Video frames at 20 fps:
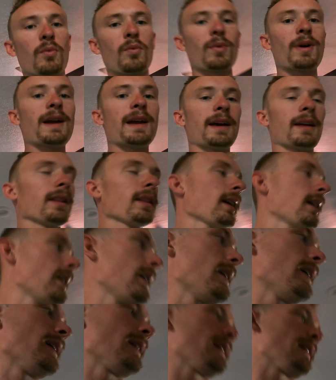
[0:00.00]
Well,
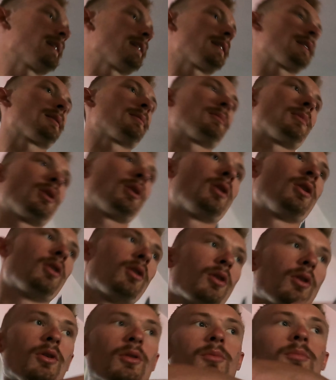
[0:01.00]
I am
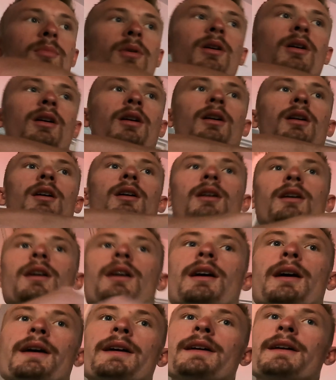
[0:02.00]
home.
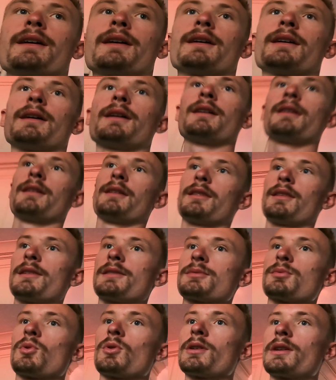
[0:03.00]
I uh,
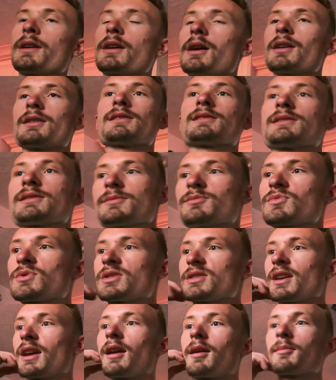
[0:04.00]
this morning got some
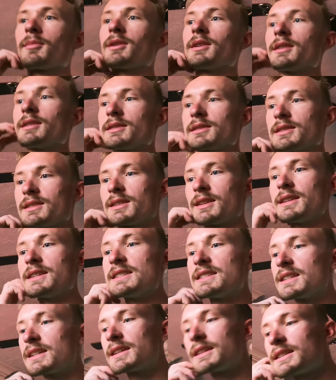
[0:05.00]
salmon
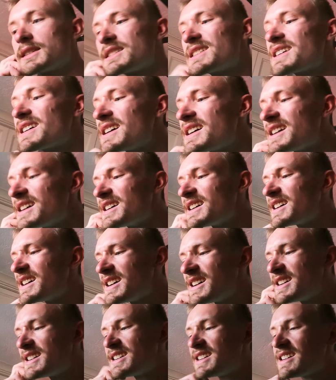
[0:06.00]
seasoned,
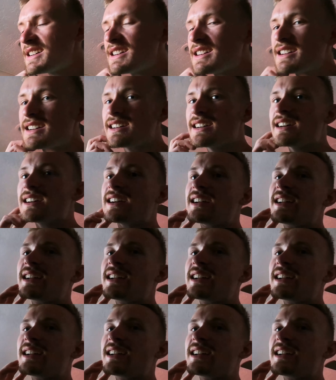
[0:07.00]
uh,